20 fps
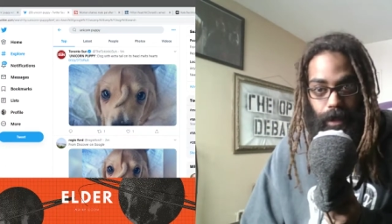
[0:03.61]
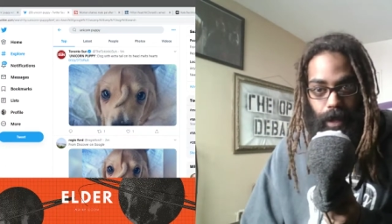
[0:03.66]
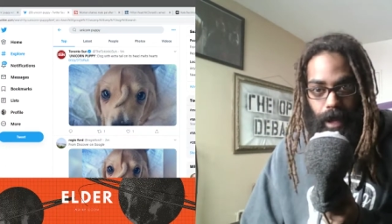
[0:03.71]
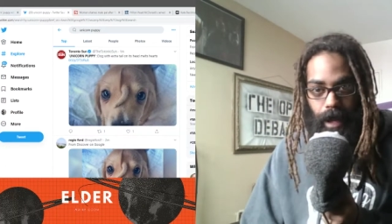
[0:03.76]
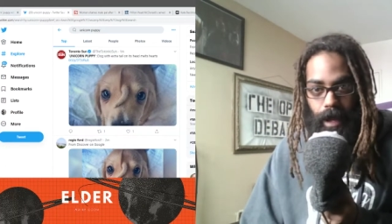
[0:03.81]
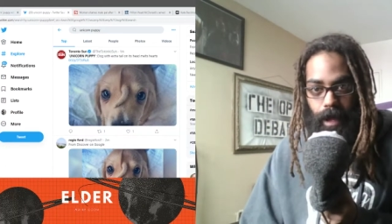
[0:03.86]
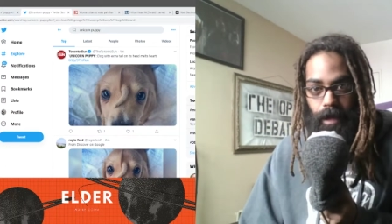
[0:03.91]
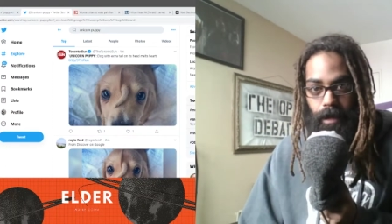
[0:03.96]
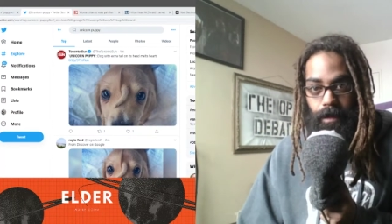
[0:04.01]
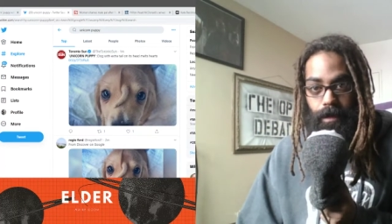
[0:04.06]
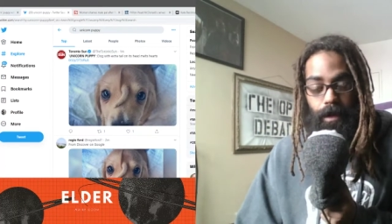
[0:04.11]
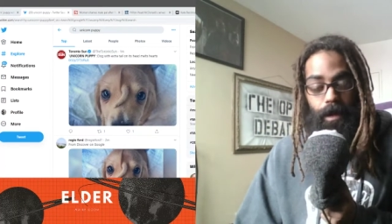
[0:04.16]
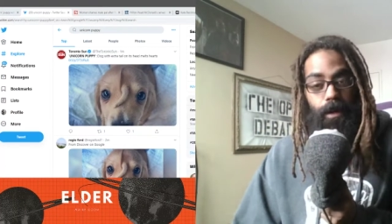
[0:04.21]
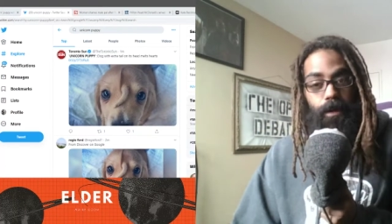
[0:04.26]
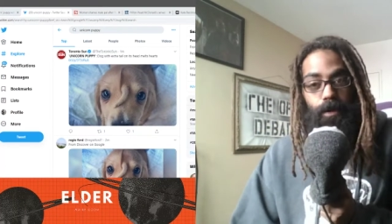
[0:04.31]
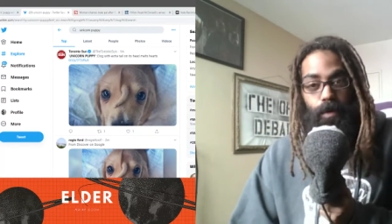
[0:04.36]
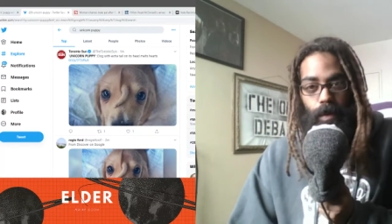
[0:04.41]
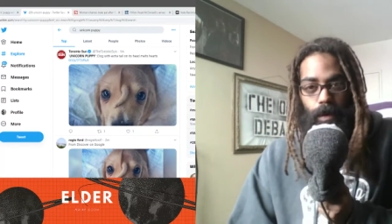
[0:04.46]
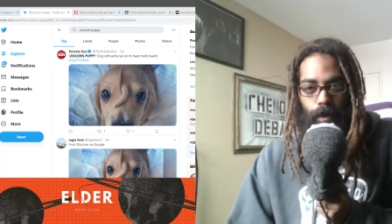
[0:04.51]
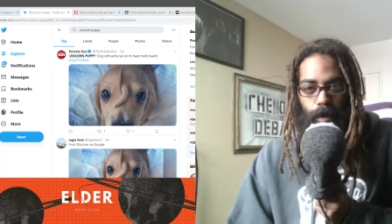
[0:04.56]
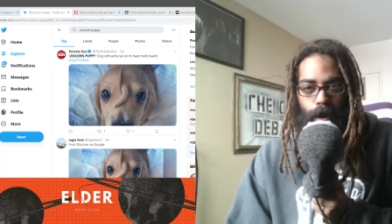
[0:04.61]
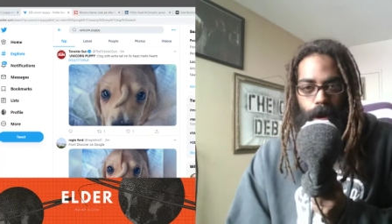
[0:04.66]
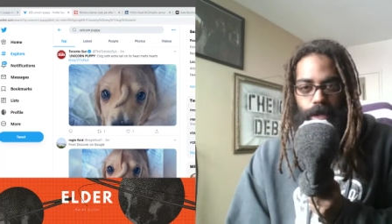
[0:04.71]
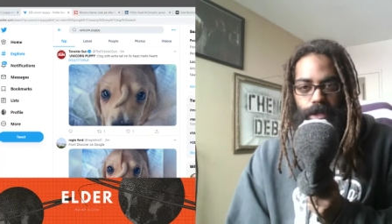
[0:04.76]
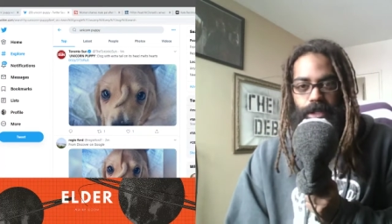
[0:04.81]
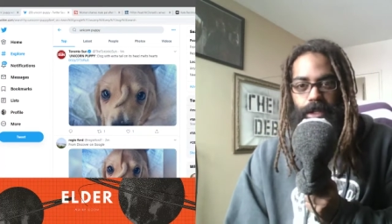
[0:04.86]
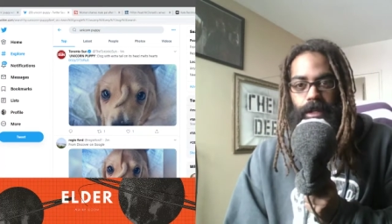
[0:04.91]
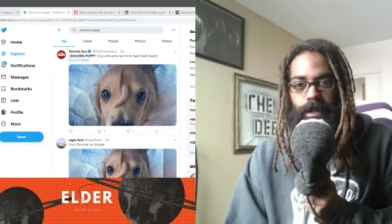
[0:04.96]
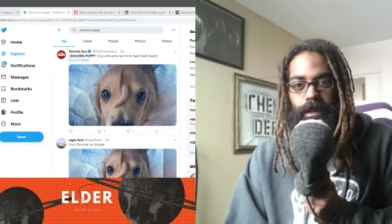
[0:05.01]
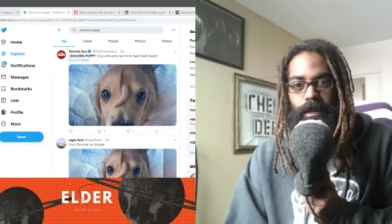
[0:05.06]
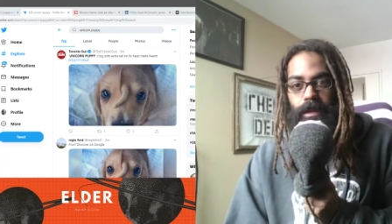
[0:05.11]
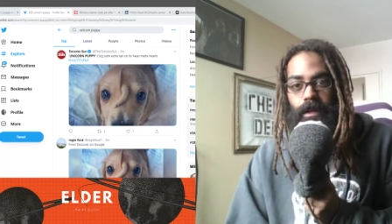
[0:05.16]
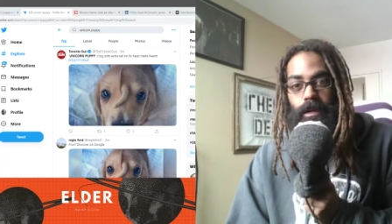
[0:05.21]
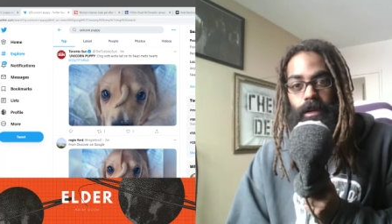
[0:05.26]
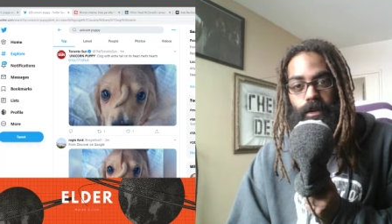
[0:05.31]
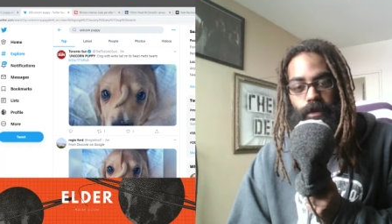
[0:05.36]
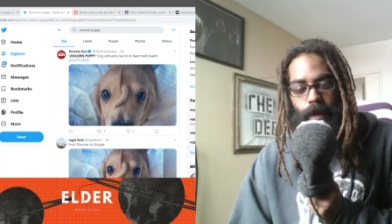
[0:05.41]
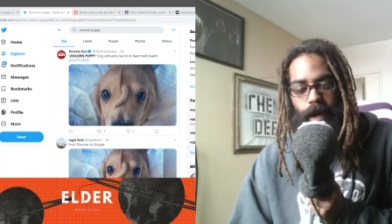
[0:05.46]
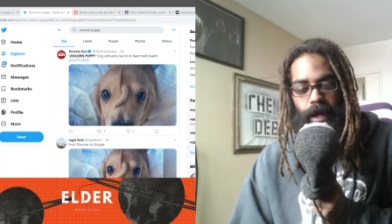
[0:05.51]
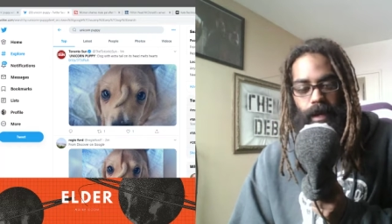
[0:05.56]
and you are watching the
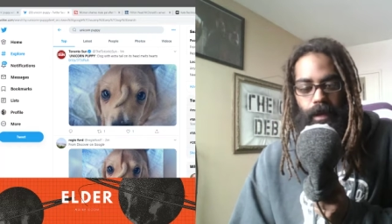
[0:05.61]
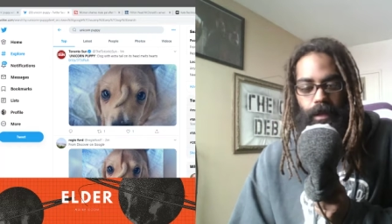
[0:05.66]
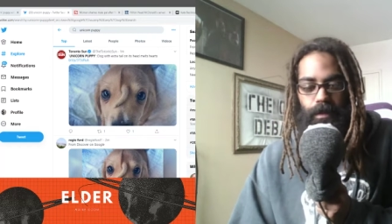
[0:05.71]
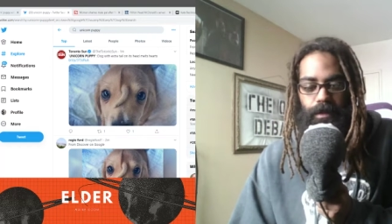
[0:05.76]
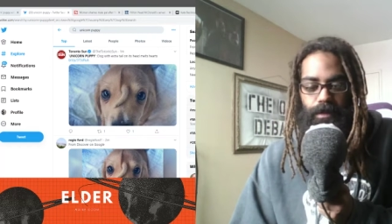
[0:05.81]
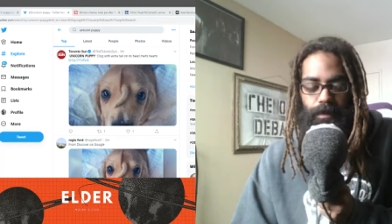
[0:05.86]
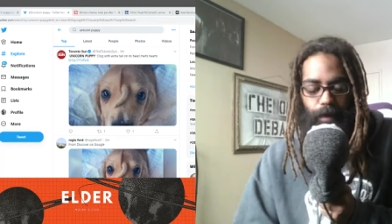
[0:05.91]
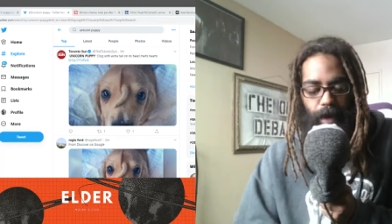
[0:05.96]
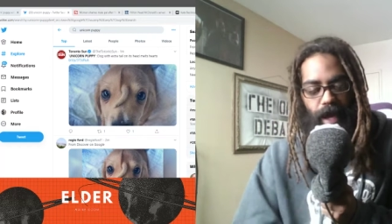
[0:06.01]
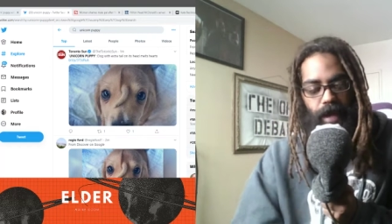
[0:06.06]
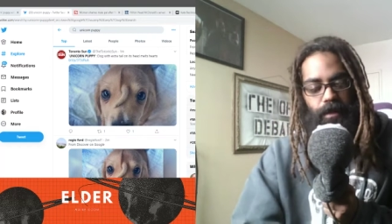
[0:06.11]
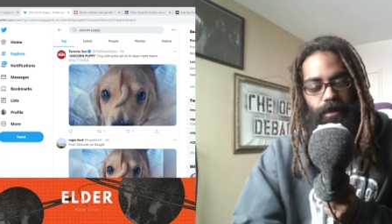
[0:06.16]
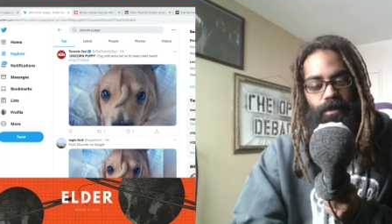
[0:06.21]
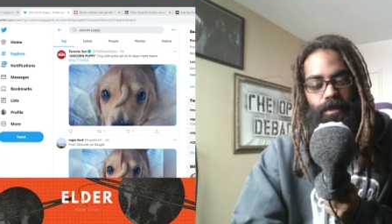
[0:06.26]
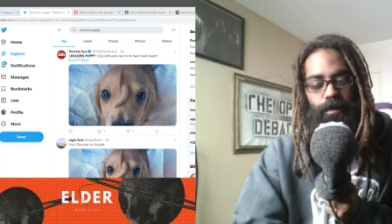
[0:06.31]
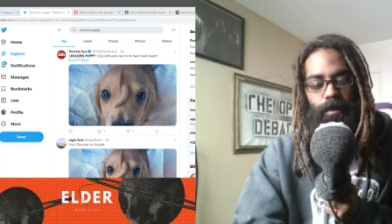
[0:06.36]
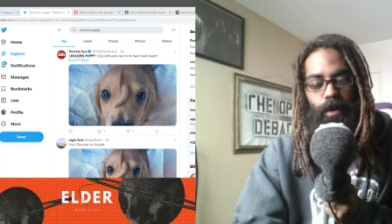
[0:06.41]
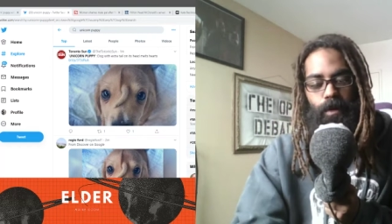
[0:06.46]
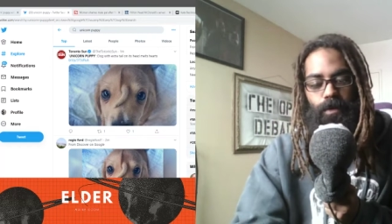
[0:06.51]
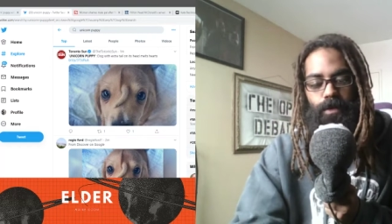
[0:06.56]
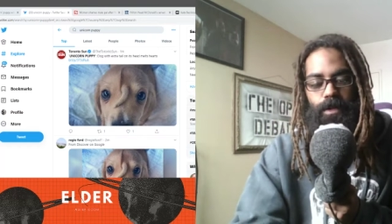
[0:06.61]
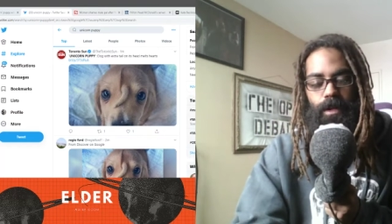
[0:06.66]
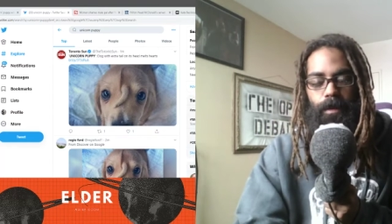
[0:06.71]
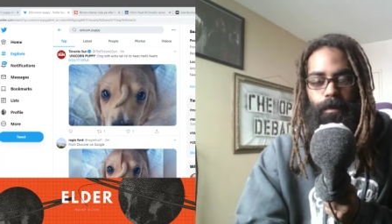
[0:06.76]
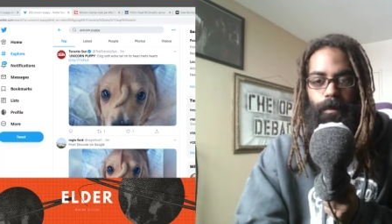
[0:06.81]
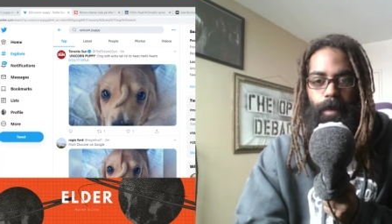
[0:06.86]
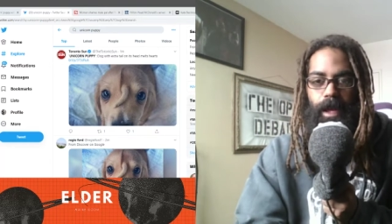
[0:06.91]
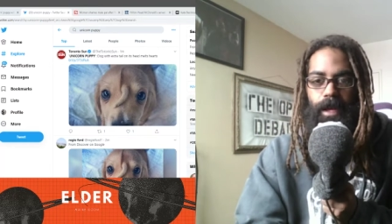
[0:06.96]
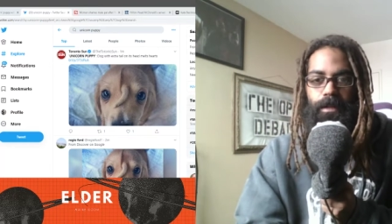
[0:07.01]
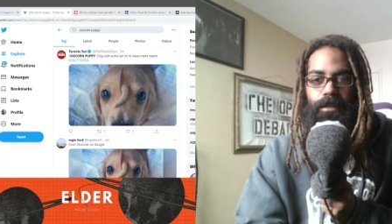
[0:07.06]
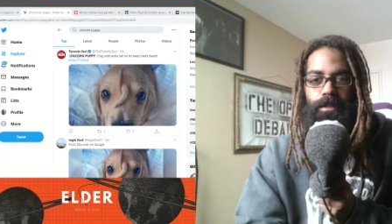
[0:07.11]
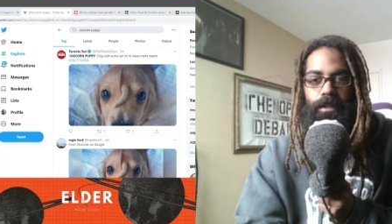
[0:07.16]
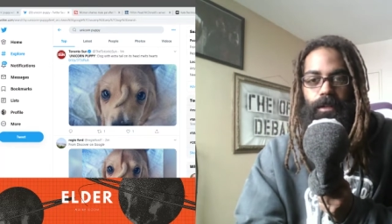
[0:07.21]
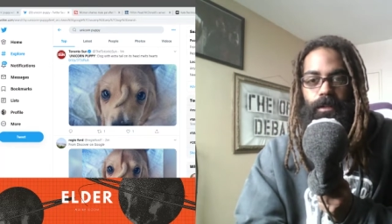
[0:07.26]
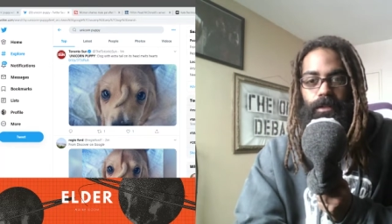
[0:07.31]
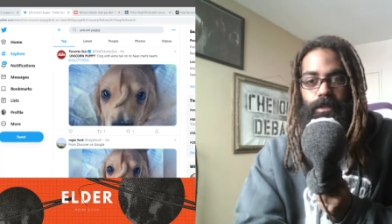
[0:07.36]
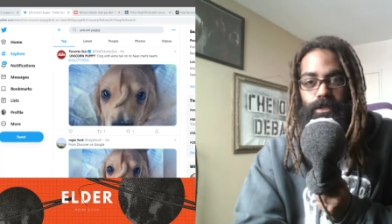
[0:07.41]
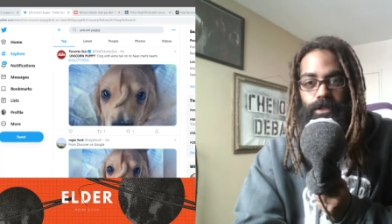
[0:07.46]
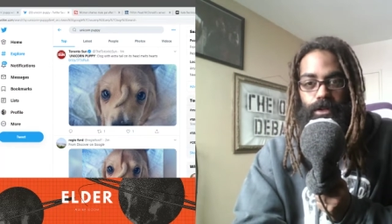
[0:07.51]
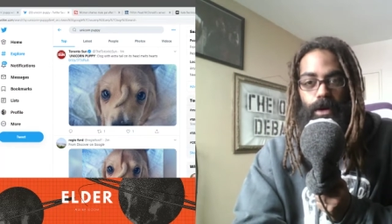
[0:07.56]
greatest, best, most amazing
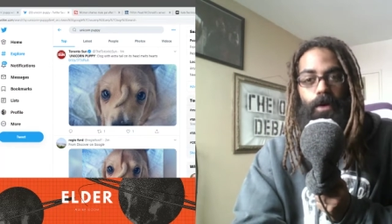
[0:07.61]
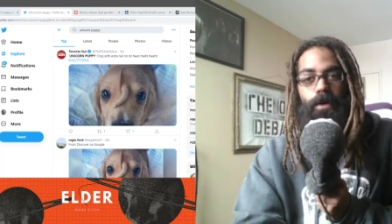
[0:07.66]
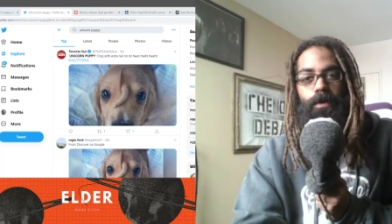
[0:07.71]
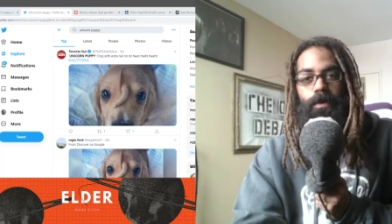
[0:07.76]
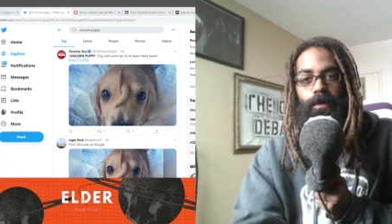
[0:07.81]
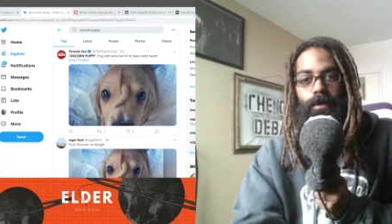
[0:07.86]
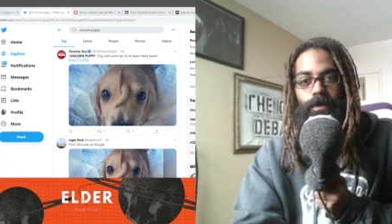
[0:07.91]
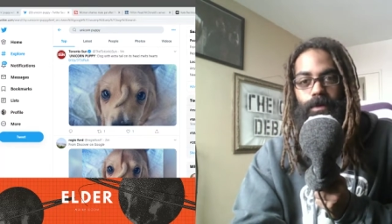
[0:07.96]
show,